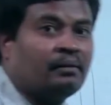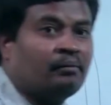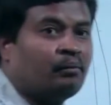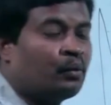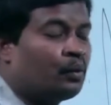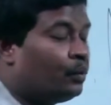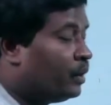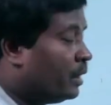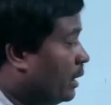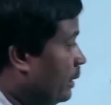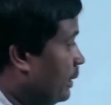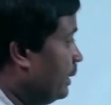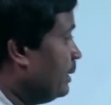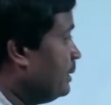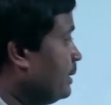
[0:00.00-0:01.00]

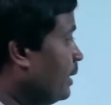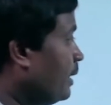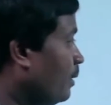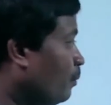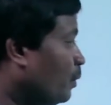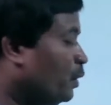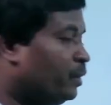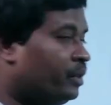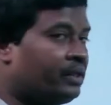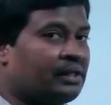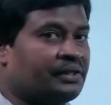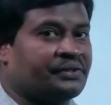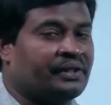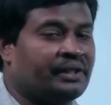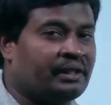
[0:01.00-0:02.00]
Monocotyledons are
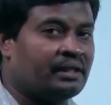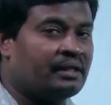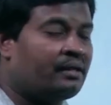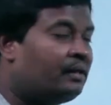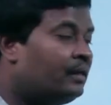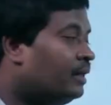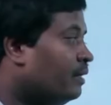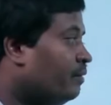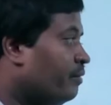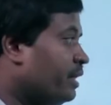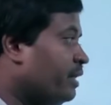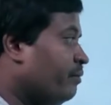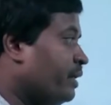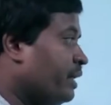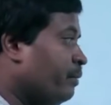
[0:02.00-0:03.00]
monocots here,
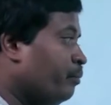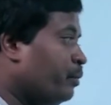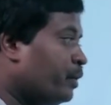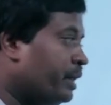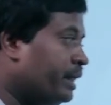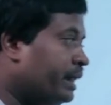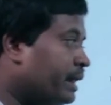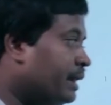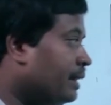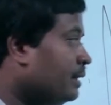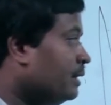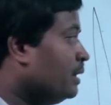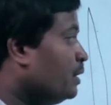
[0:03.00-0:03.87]
very important.